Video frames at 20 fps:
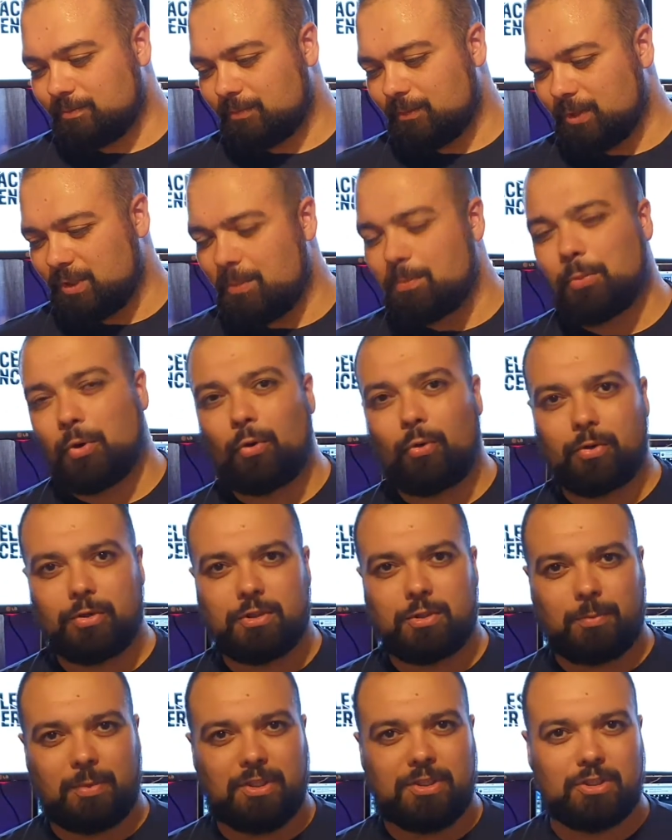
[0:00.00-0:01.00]
It's important
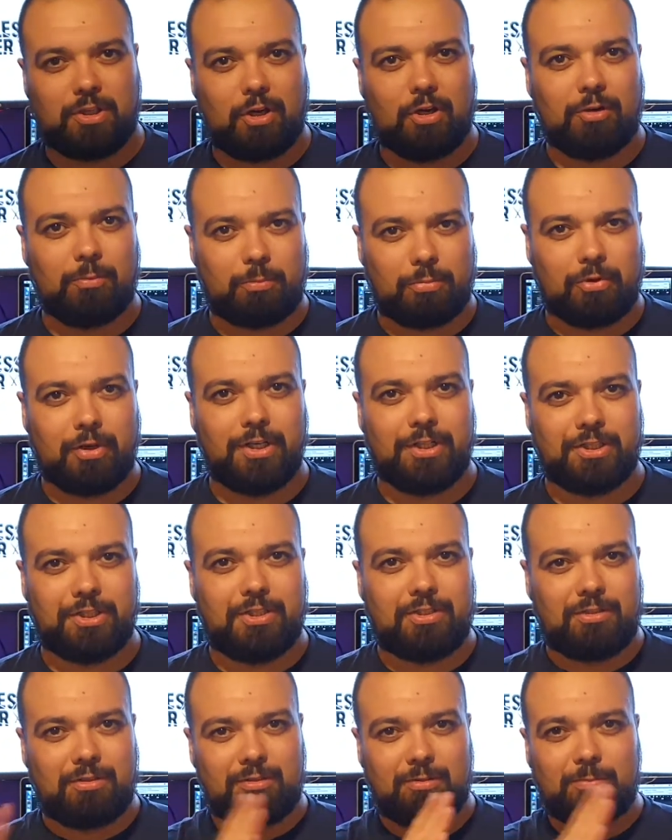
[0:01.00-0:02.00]
to me to kind of bridge